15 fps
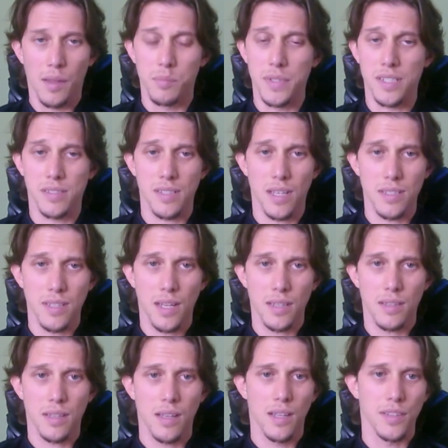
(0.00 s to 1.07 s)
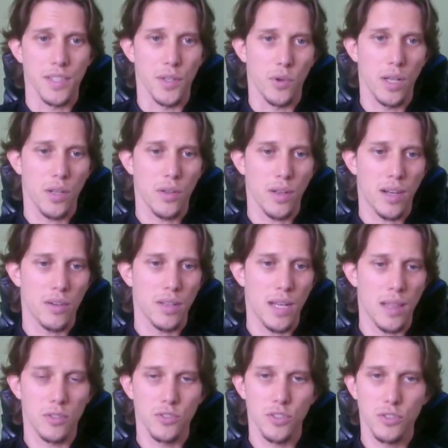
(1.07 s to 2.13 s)
Besides that, the Reliquary
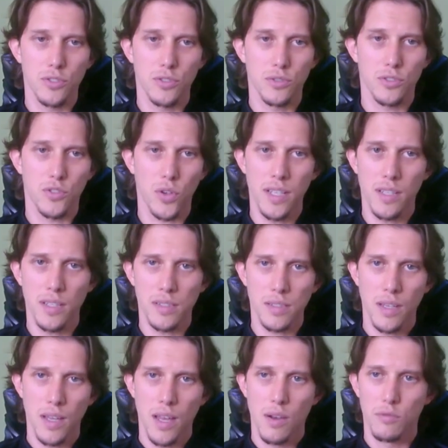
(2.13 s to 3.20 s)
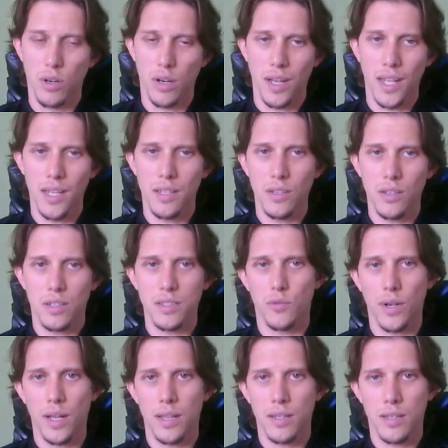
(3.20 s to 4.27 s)
allows you to trade it for any other
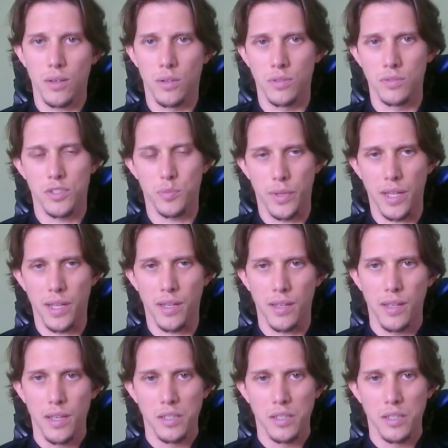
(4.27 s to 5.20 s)
relic on display.